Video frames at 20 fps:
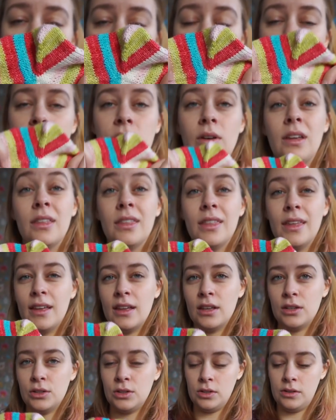So I think
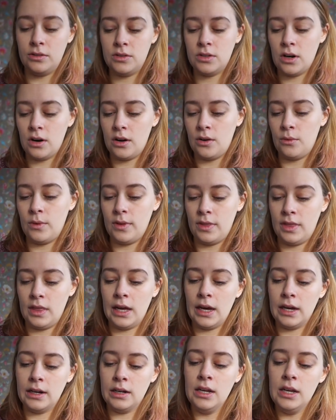I should have started with
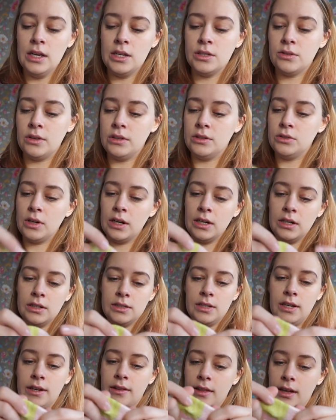that. So I try to
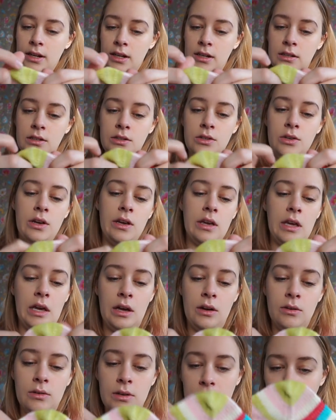take that into
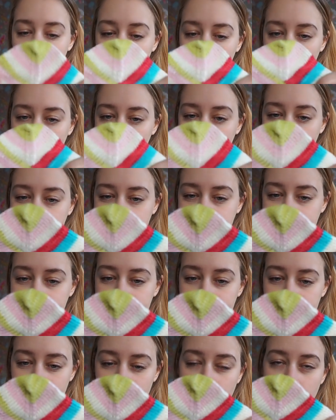account here.
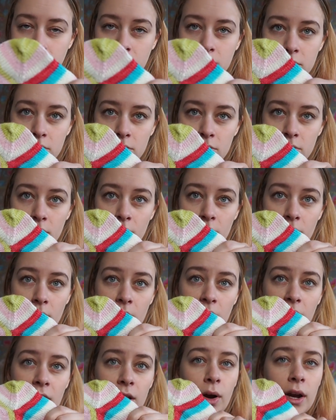
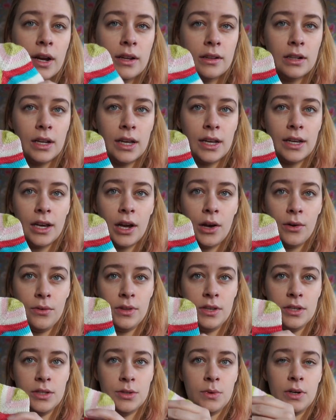I quite like how
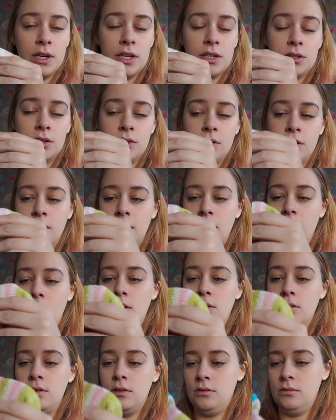this one has turned
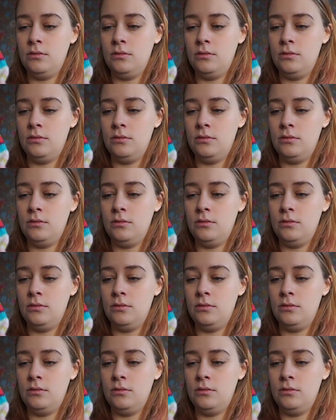out.